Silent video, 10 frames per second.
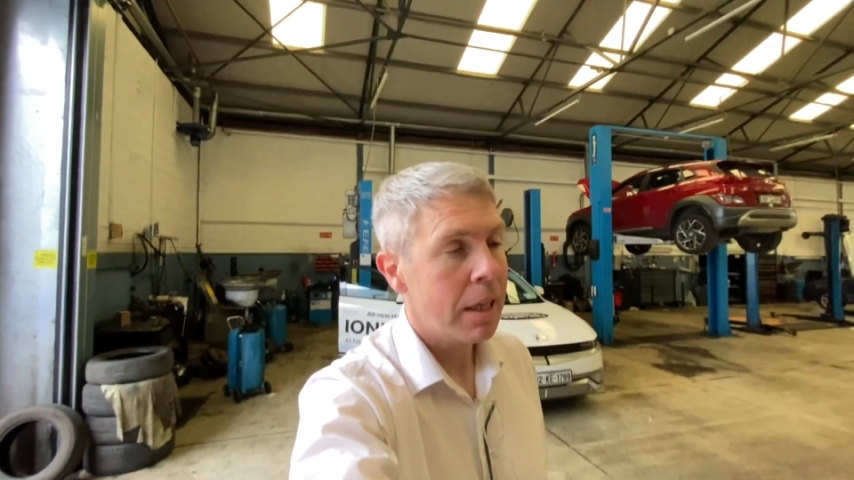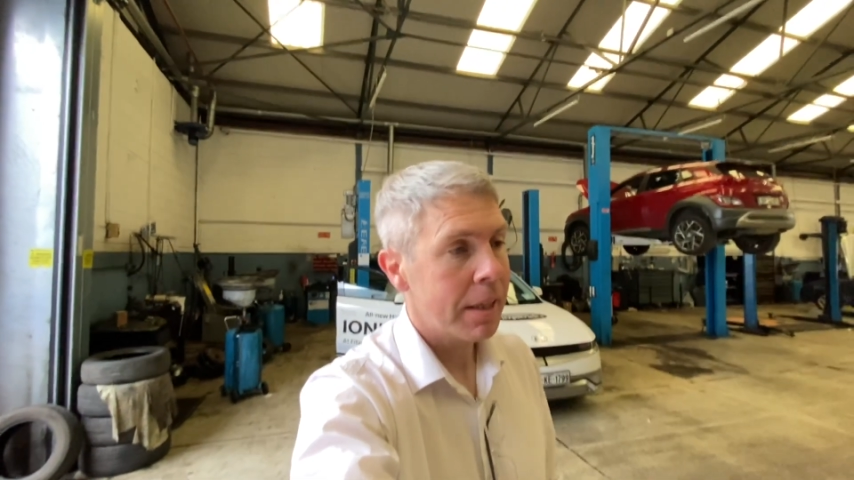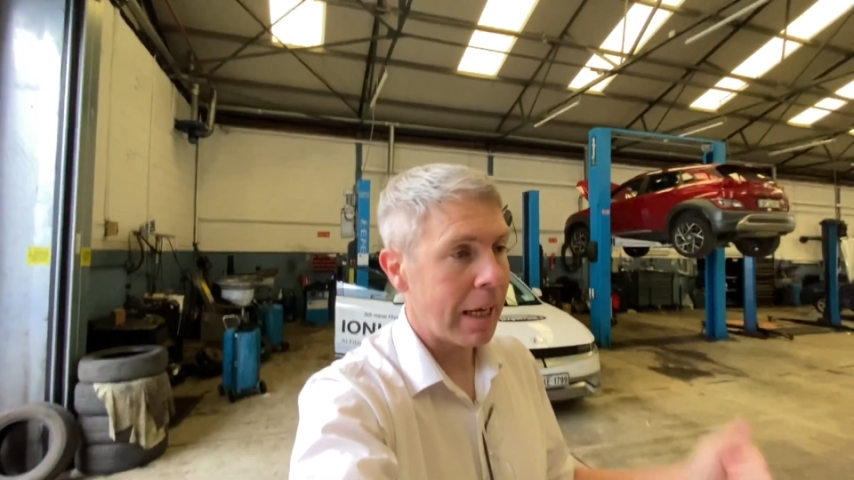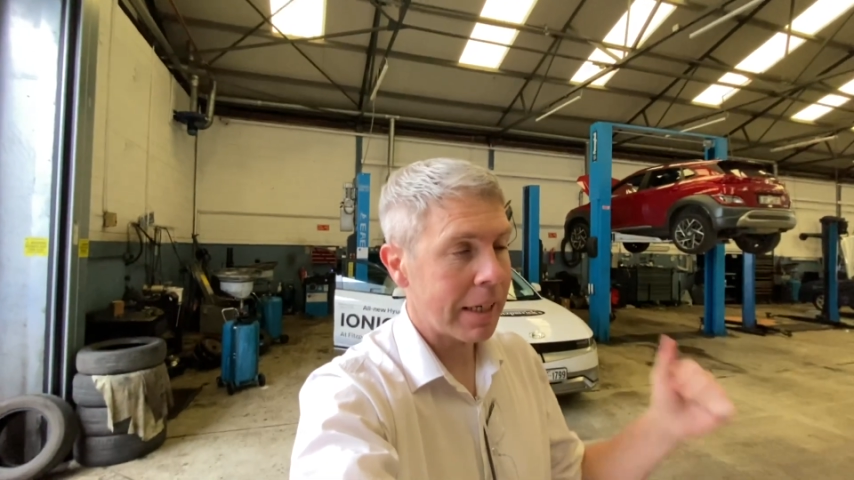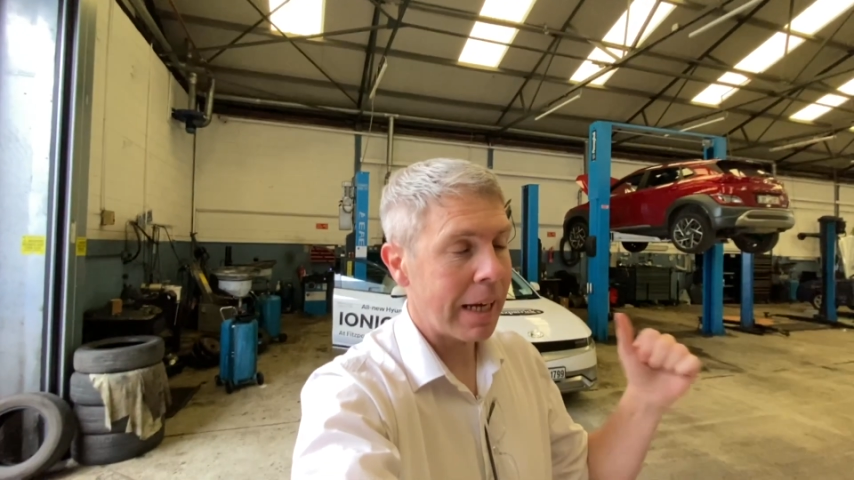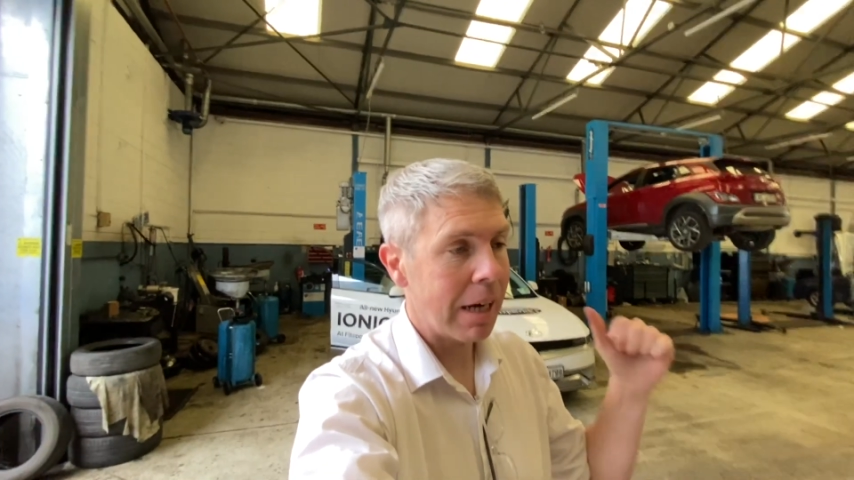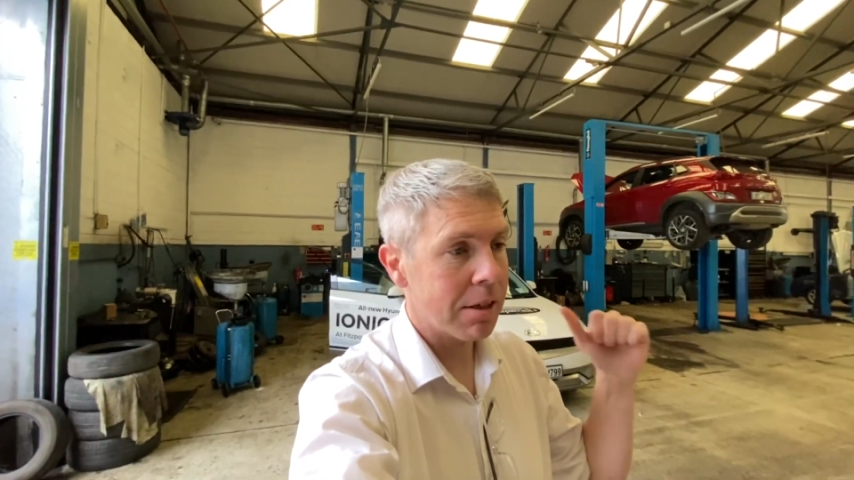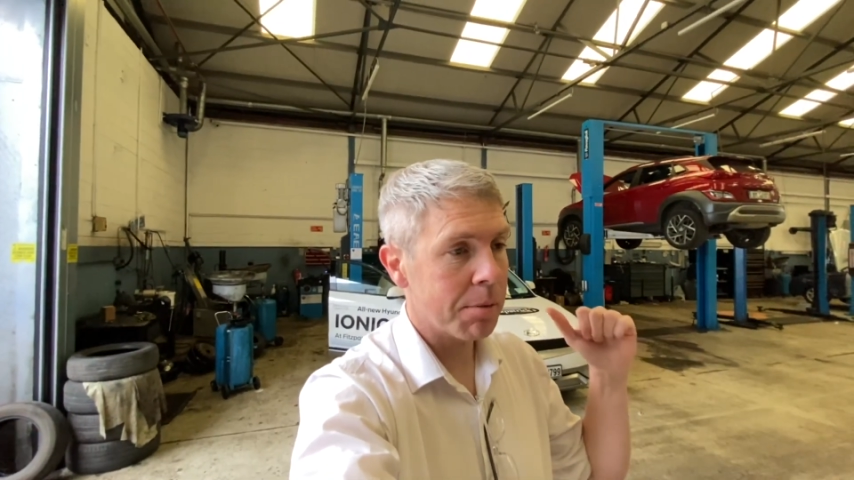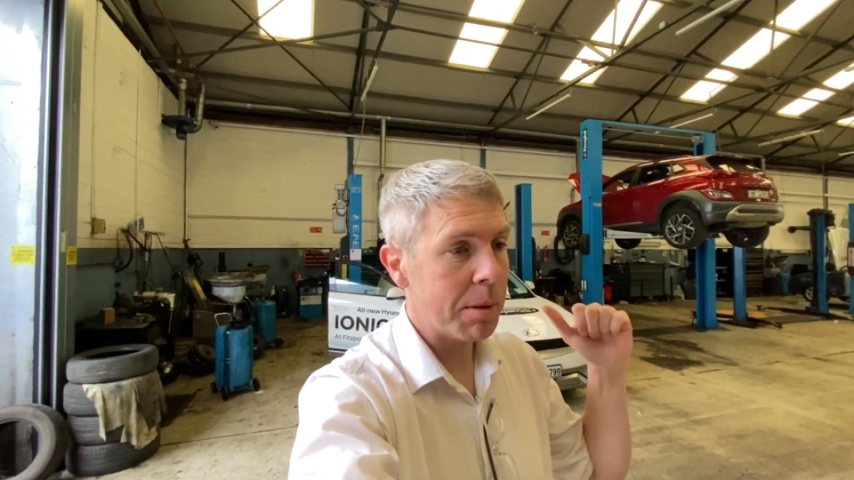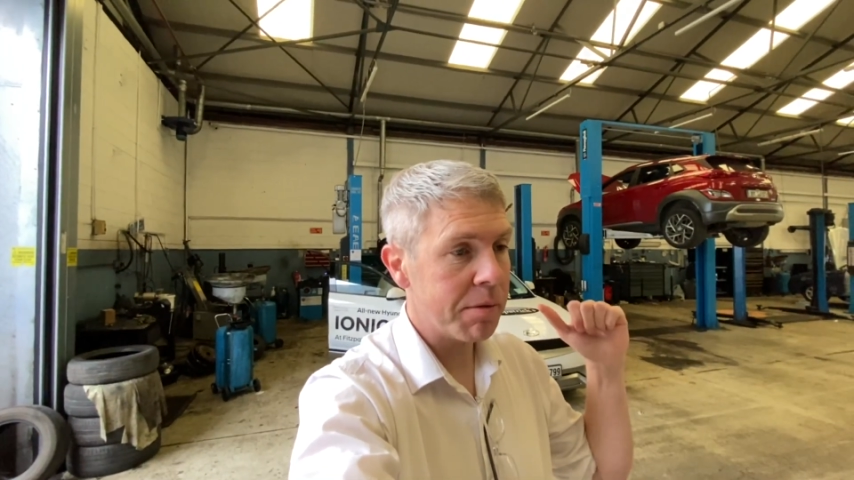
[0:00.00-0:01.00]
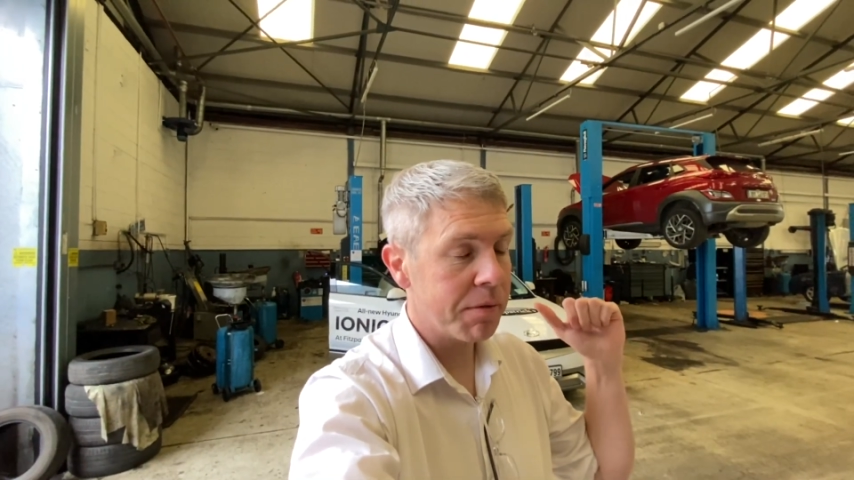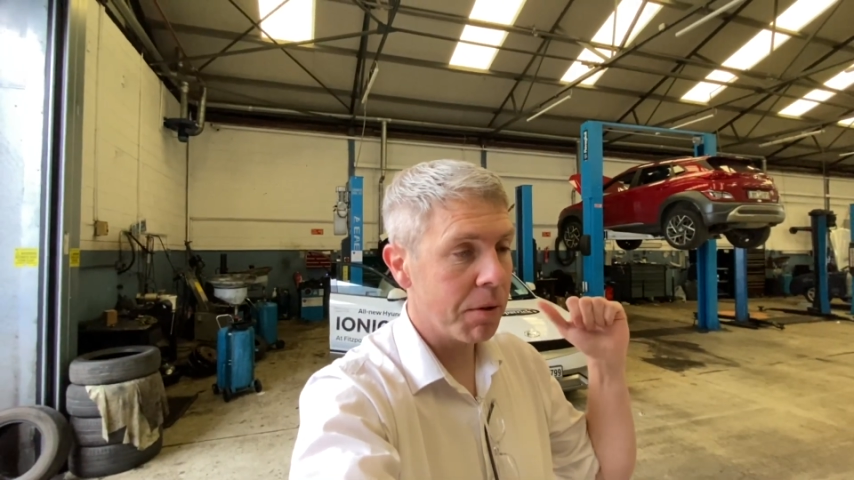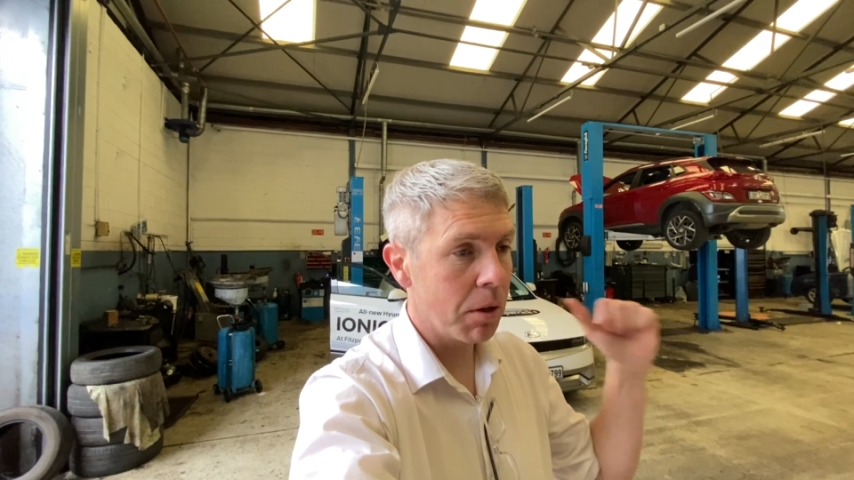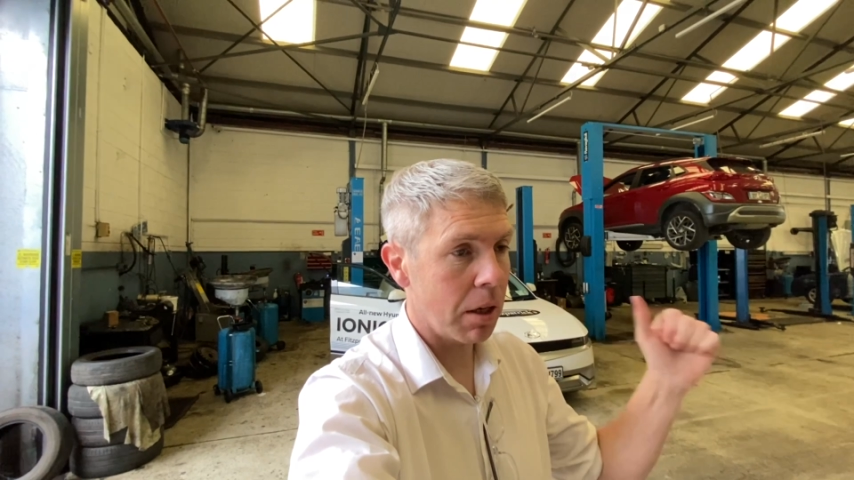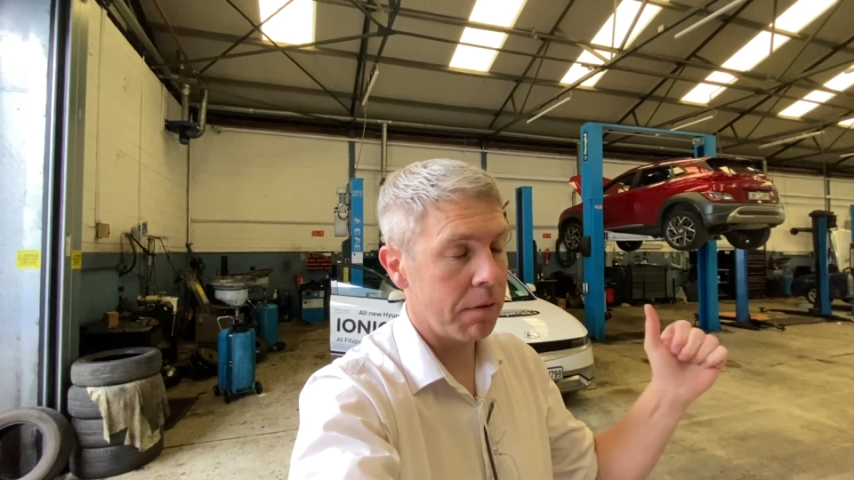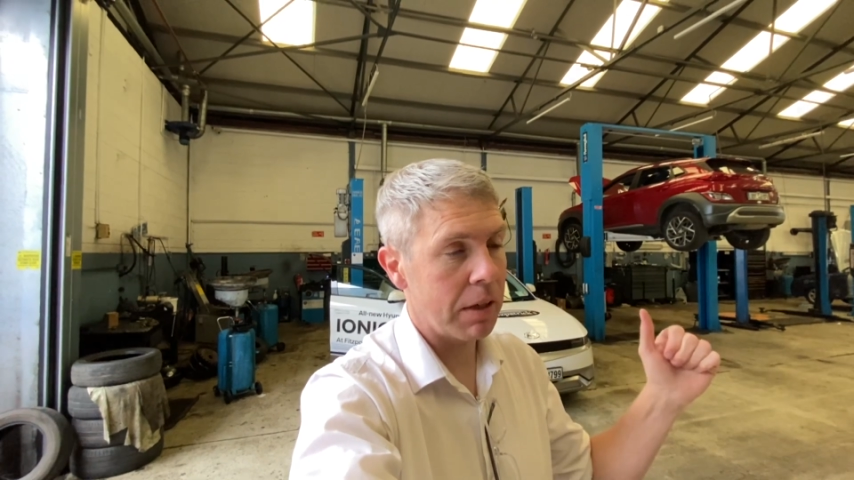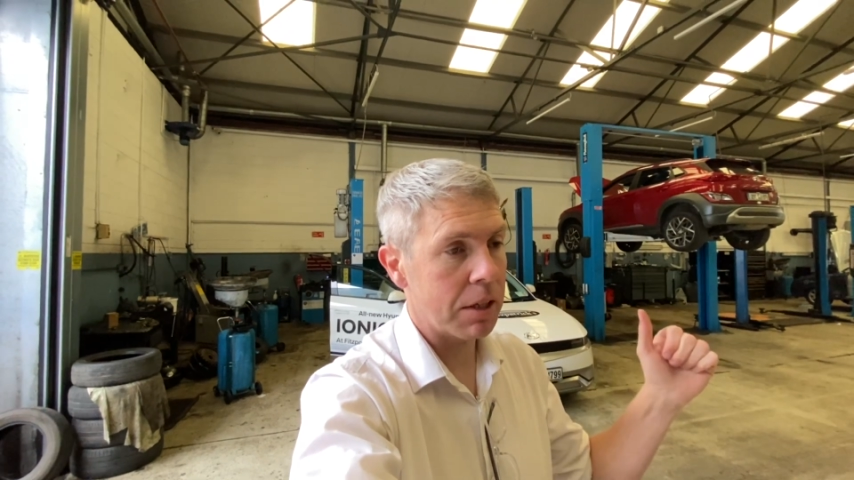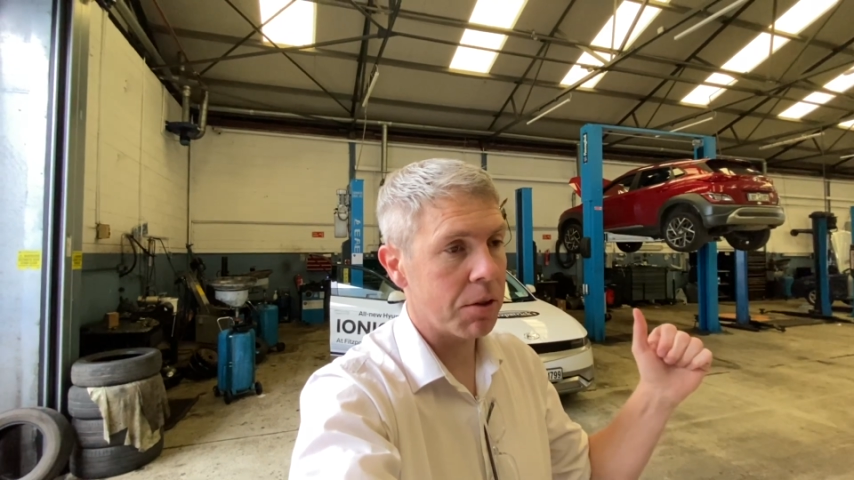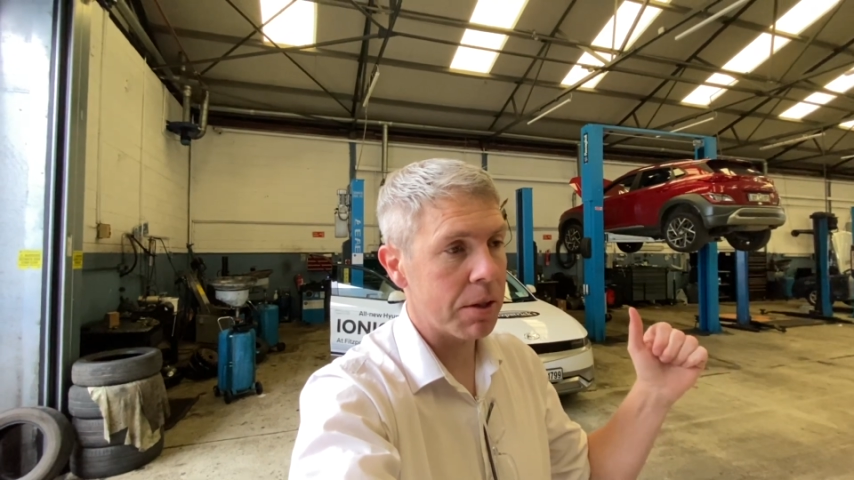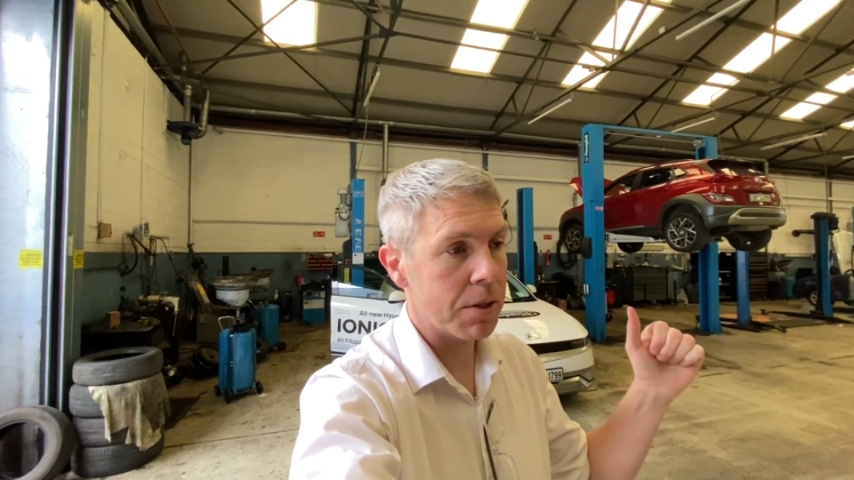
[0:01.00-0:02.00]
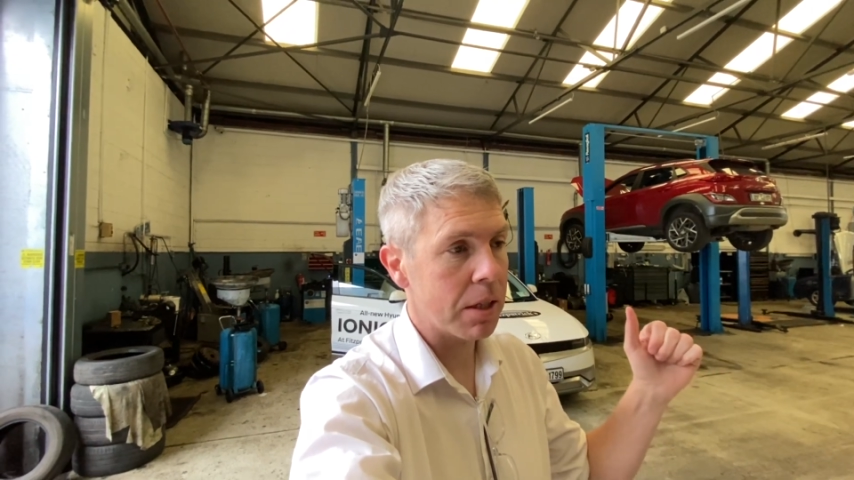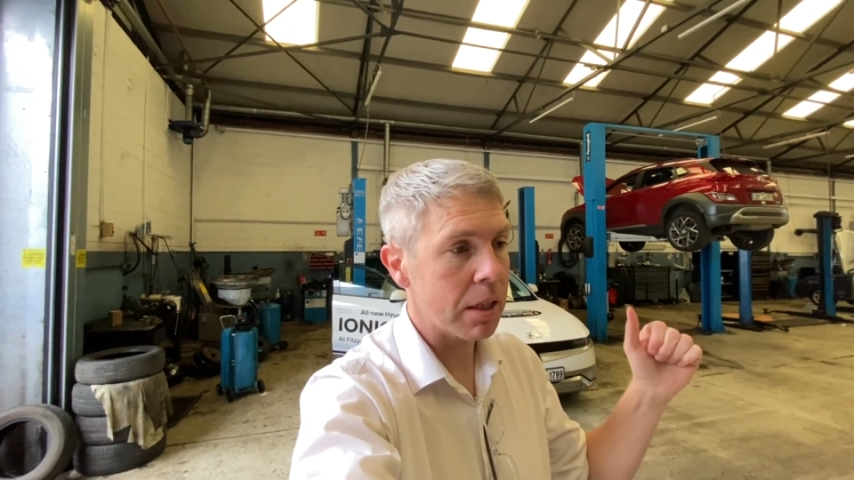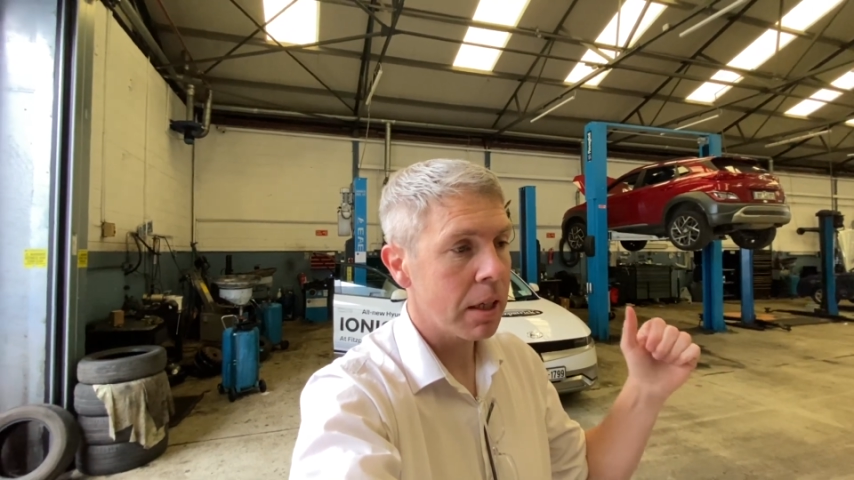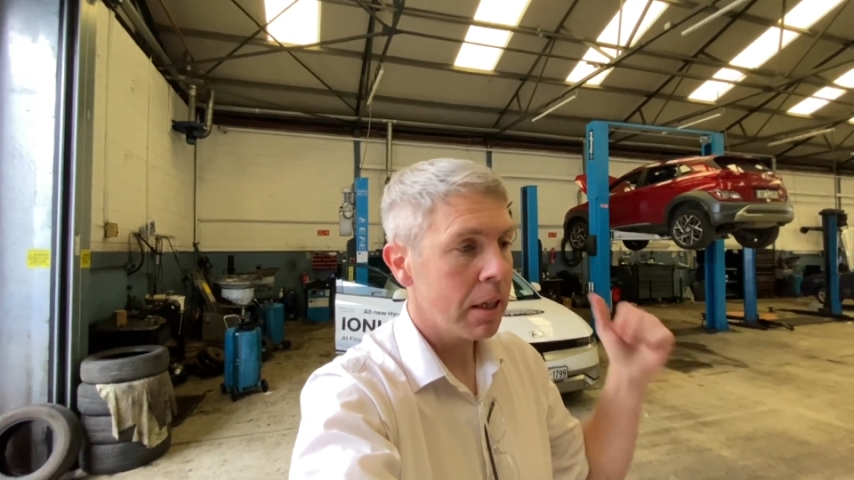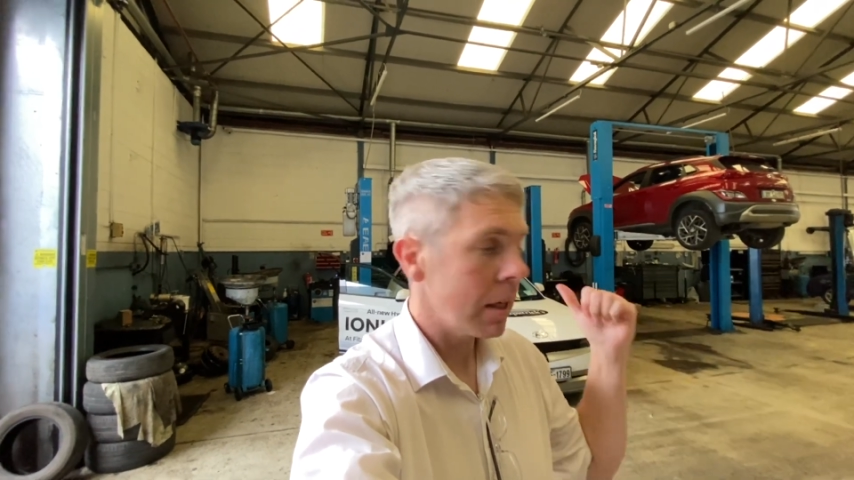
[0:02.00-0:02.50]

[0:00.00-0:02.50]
that car to be full of electricity,